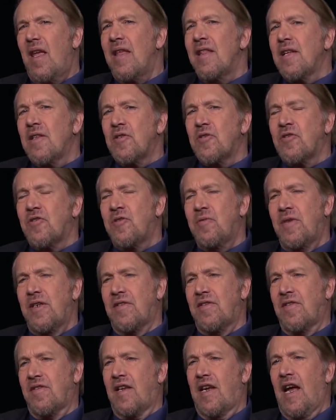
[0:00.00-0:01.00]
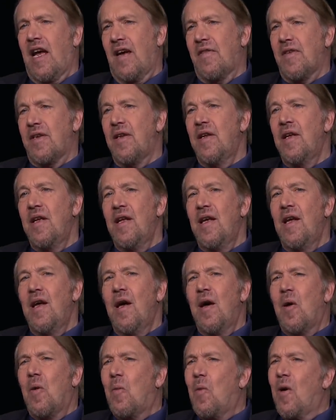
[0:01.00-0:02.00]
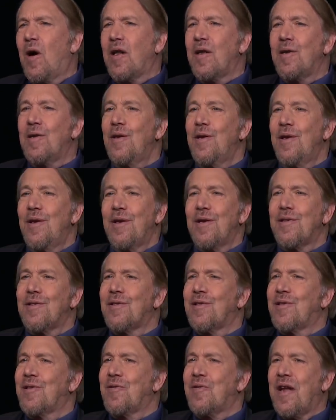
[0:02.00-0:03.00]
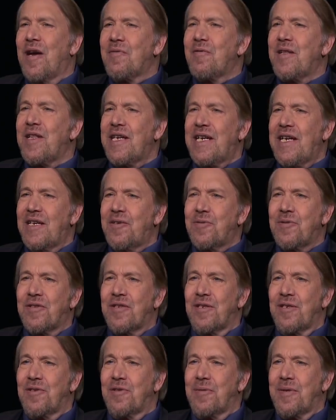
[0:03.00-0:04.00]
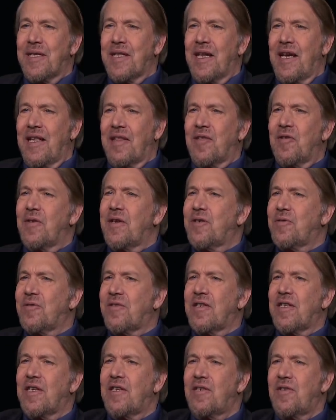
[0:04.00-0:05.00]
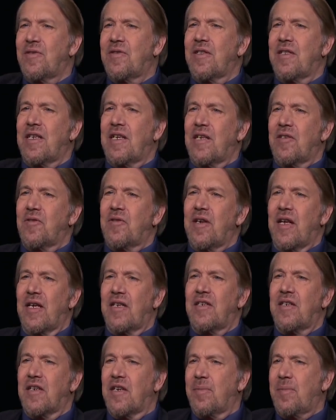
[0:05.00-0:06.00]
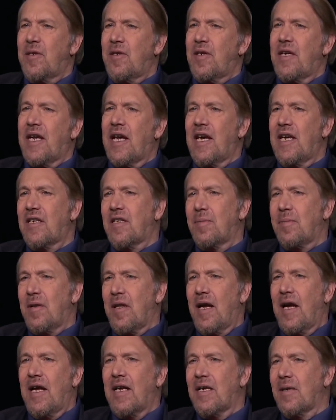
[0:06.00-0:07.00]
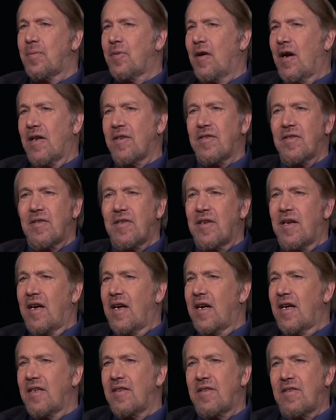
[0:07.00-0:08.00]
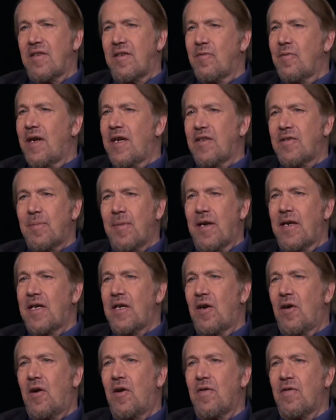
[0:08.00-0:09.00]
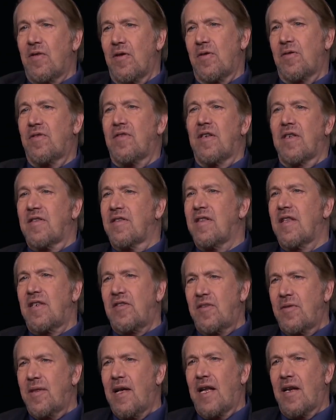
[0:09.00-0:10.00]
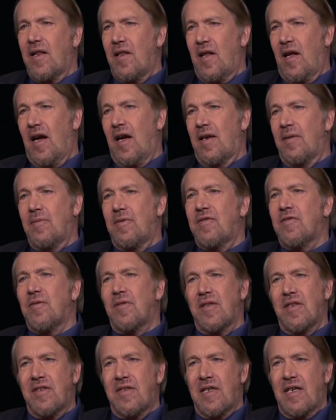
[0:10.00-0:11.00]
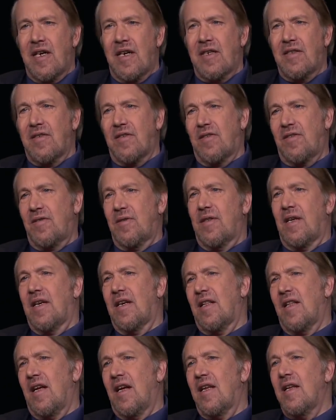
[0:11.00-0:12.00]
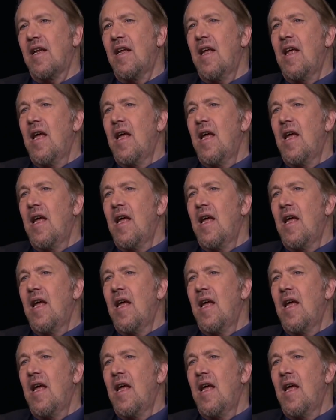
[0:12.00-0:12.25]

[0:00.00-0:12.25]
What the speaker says: I think there's two reasons they haven't. One, they're not really interested in doing that. They're interested in using the internet to communicate, to plan, to proselytize, to raise money, all those things. And they do that a lot. And we've certainly seen ISIS do that a lot.